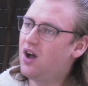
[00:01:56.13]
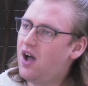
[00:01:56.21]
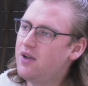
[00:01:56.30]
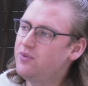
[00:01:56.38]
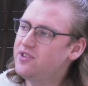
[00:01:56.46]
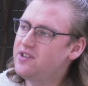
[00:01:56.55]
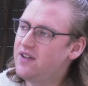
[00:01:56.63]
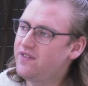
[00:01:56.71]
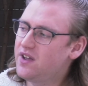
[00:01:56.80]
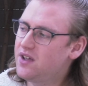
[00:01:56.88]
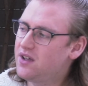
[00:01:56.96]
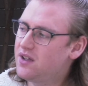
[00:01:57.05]
I was
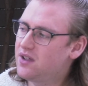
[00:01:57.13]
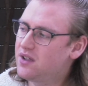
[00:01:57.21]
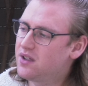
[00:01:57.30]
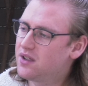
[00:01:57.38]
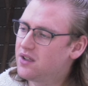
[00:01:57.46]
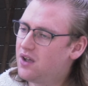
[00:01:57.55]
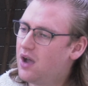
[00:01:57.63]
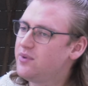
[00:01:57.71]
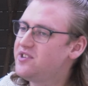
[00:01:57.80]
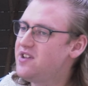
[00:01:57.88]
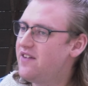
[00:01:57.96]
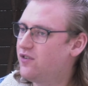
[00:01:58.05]
never
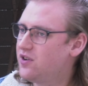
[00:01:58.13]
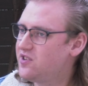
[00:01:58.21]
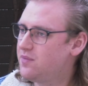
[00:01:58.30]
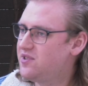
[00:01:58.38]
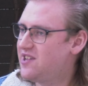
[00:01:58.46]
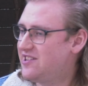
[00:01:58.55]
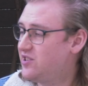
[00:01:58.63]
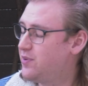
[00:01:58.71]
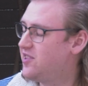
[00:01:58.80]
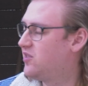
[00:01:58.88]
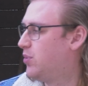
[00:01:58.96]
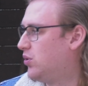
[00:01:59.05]
as obsessed
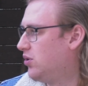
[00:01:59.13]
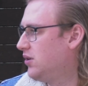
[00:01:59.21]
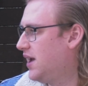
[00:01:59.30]
with sport